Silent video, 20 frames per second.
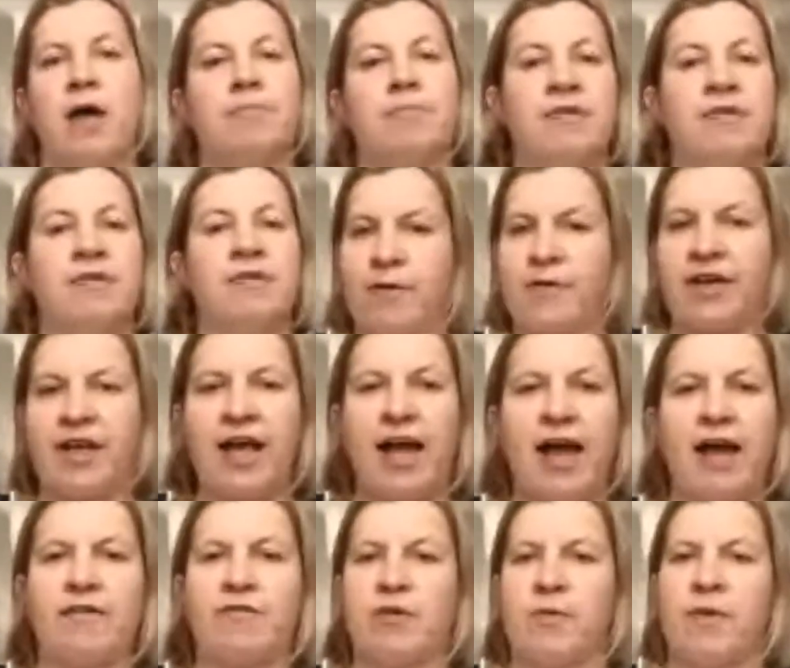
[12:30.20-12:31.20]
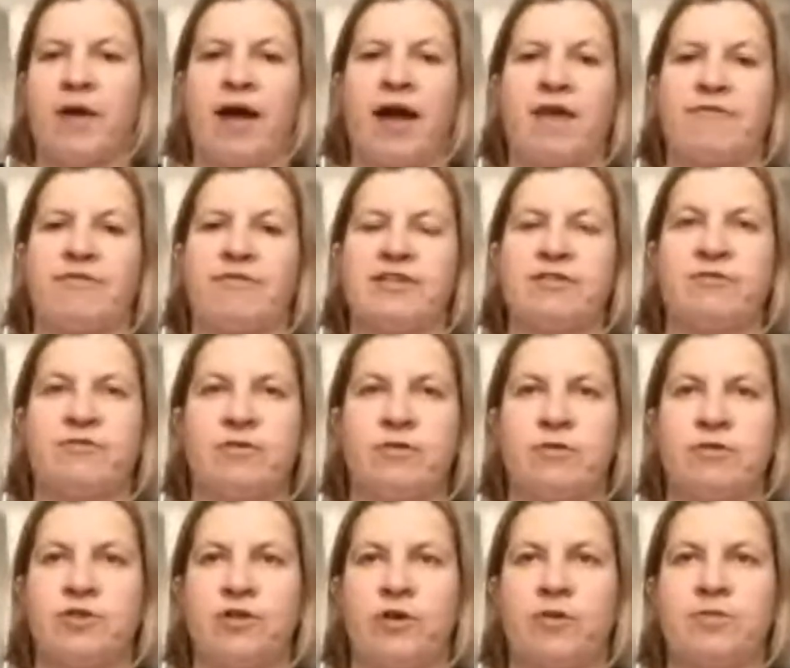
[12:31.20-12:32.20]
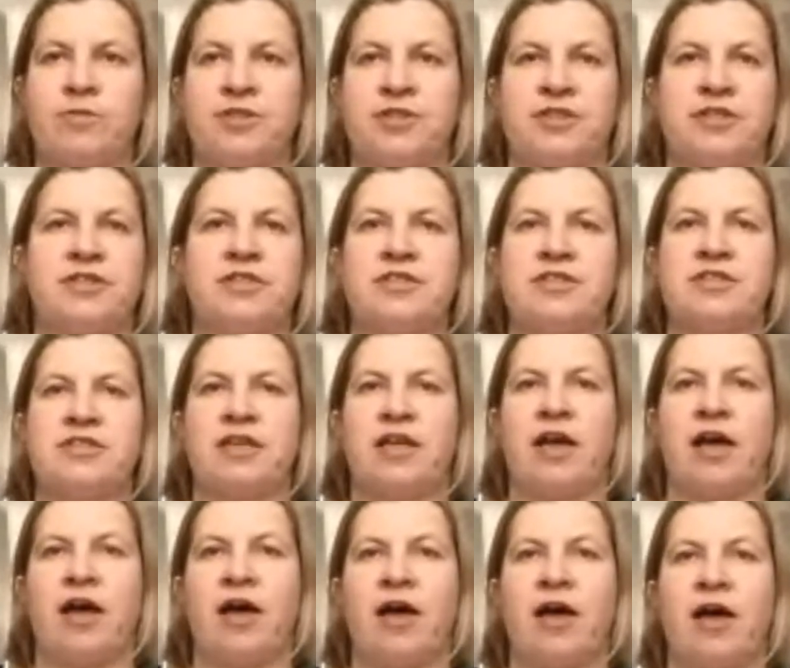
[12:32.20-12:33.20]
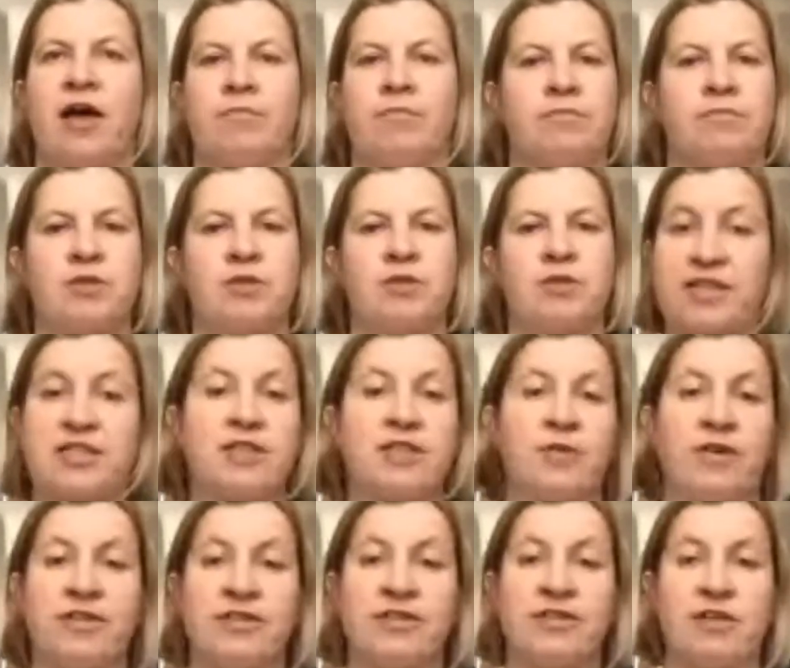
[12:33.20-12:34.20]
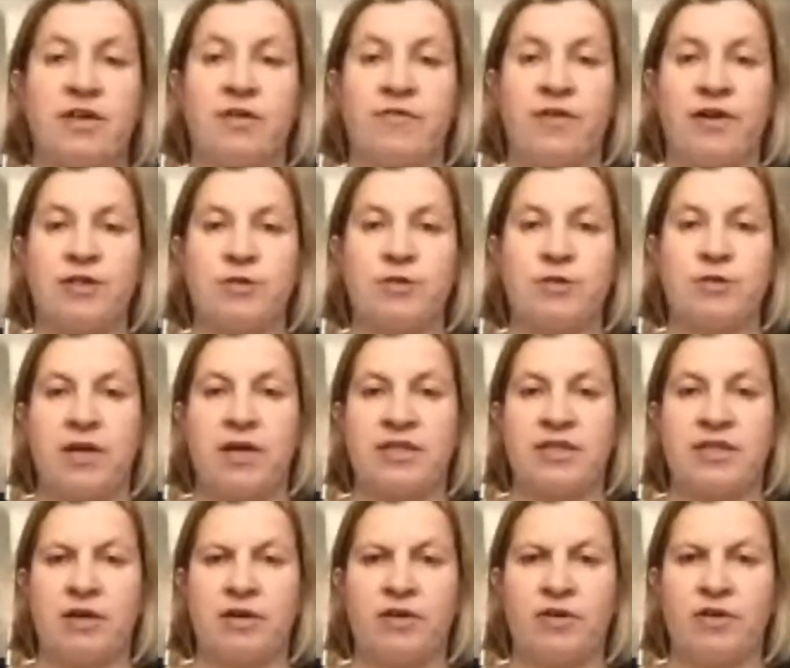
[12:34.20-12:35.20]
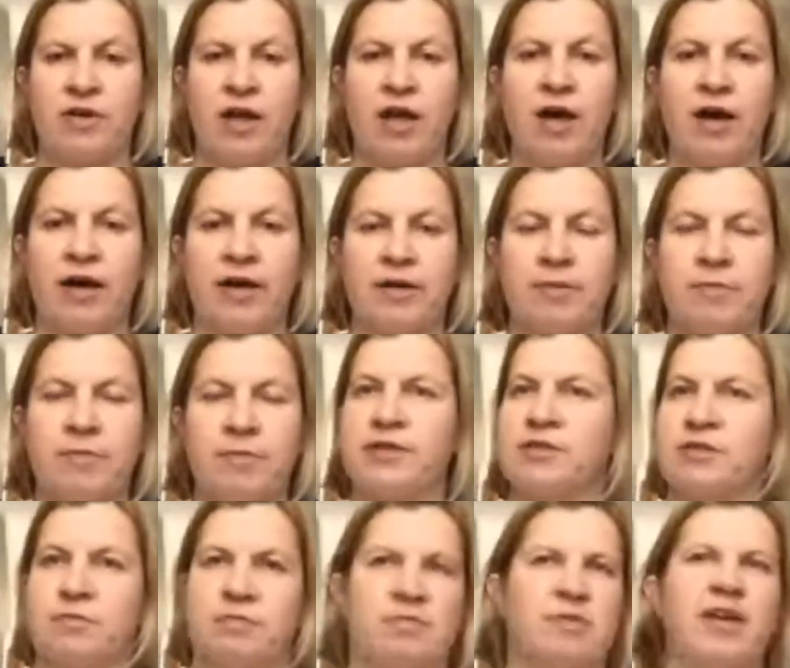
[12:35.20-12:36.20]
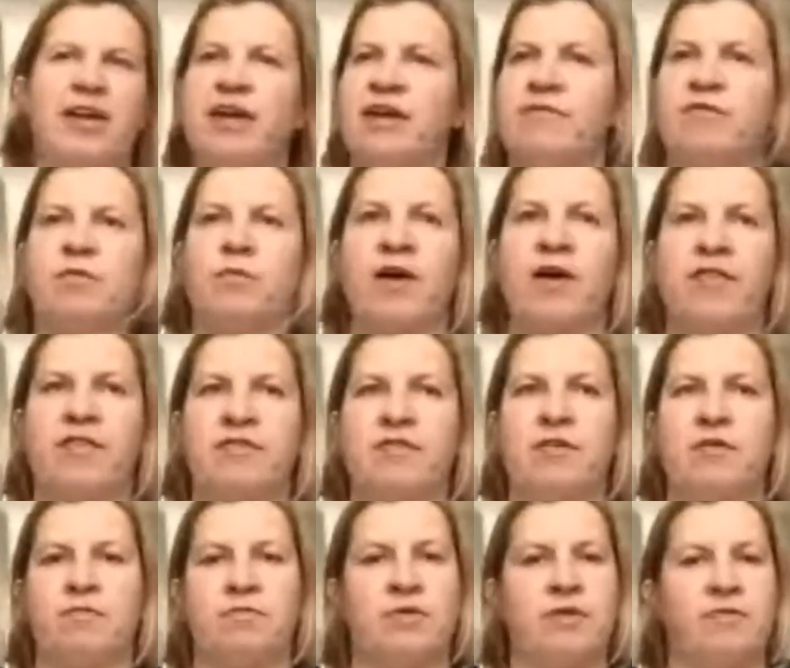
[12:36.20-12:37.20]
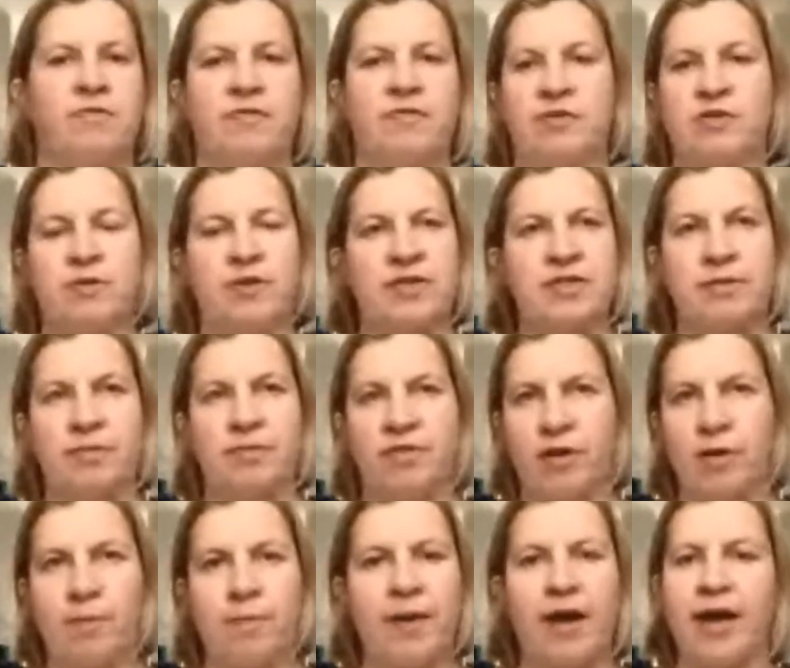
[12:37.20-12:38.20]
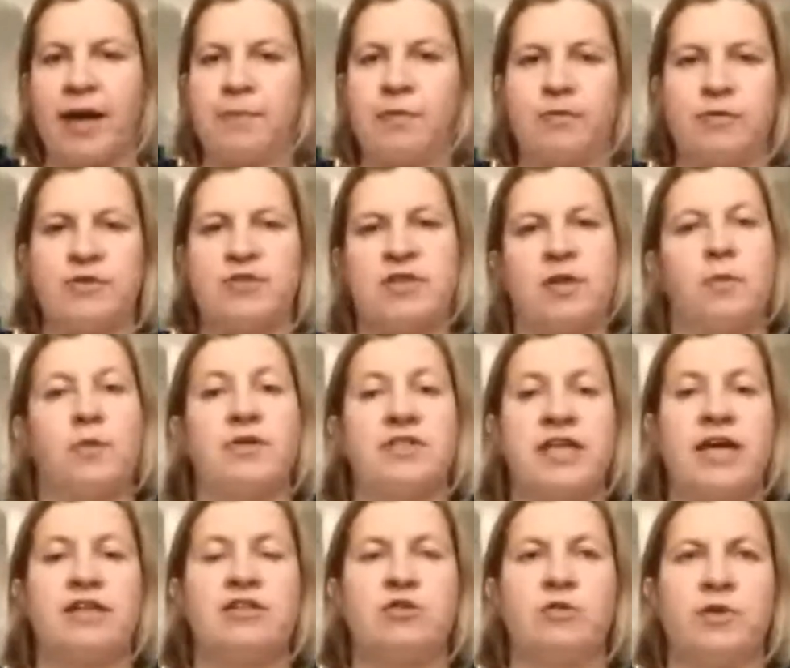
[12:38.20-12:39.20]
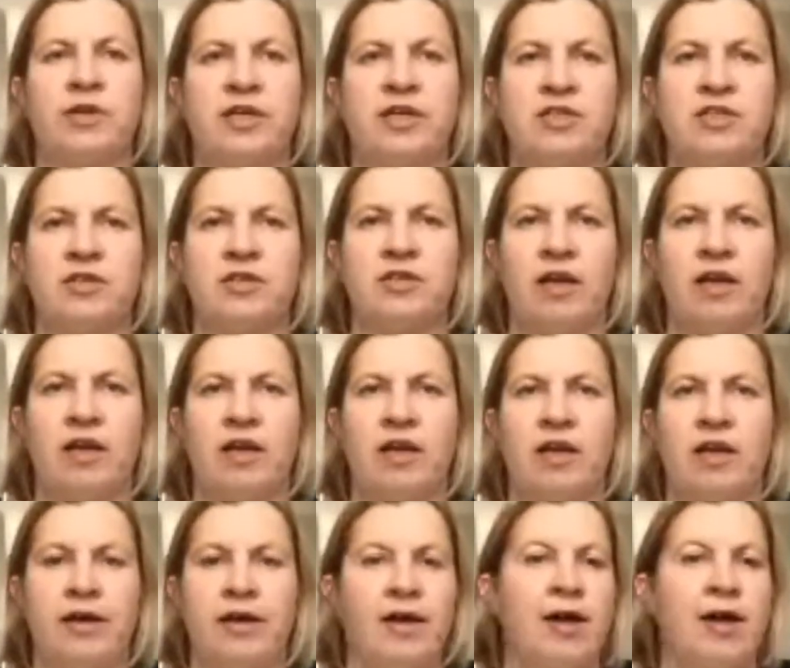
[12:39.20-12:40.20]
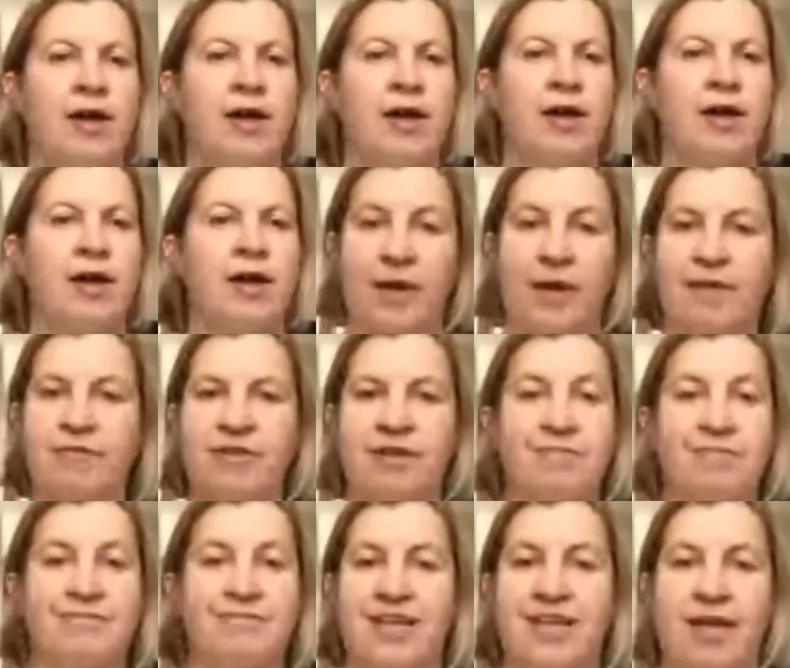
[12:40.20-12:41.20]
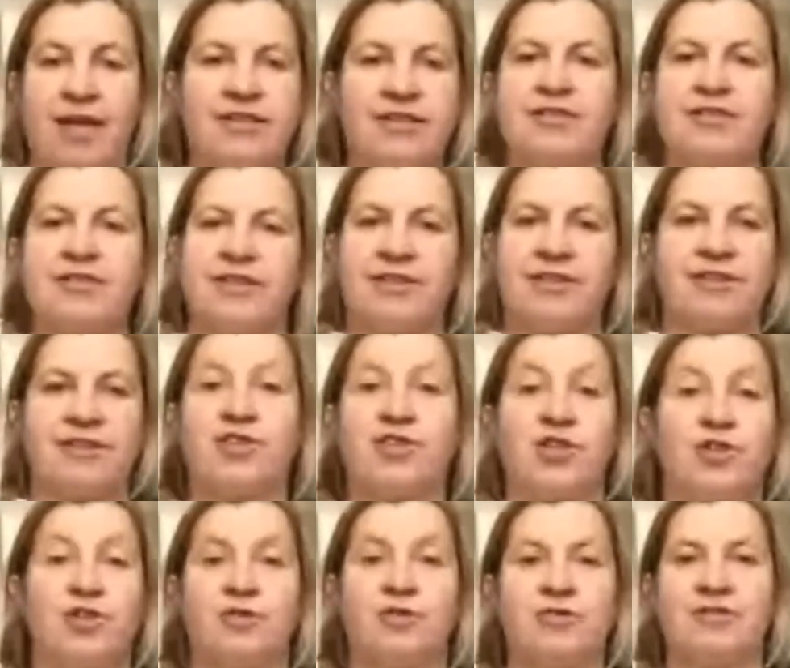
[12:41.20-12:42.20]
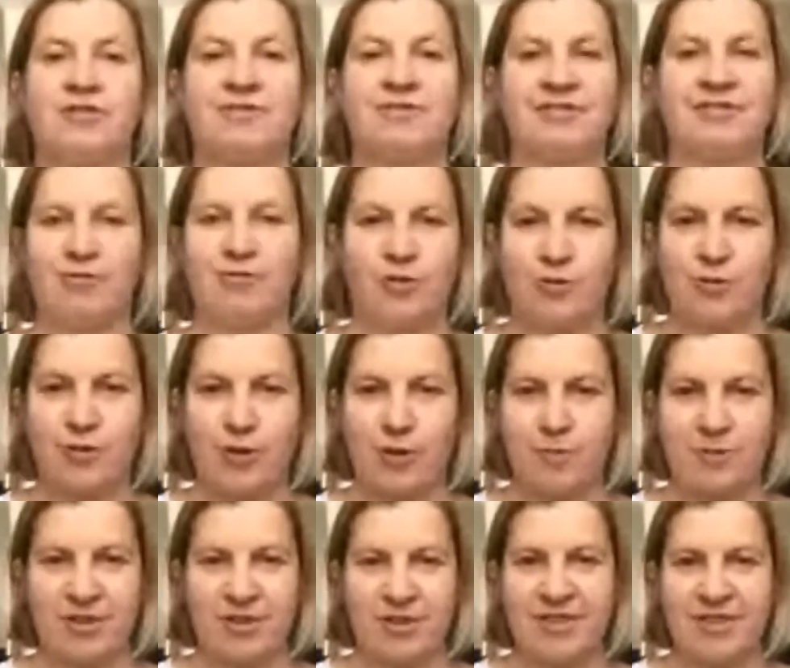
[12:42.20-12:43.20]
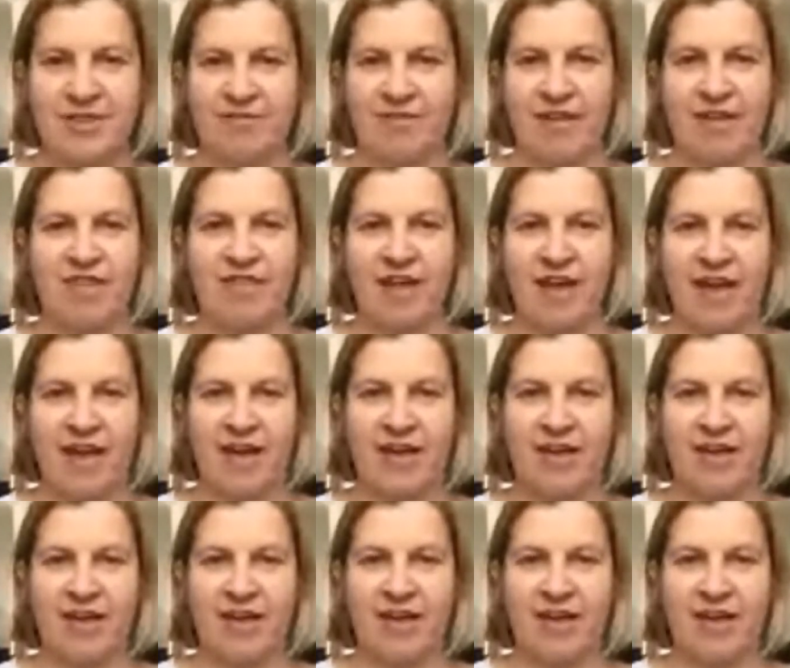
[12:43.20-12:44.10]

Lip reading: Be very careful about having default options, especially where the survey is being done online. But even where if you're doing something on paper or someone's entering it online, people have a tendency to choose default options if they're there,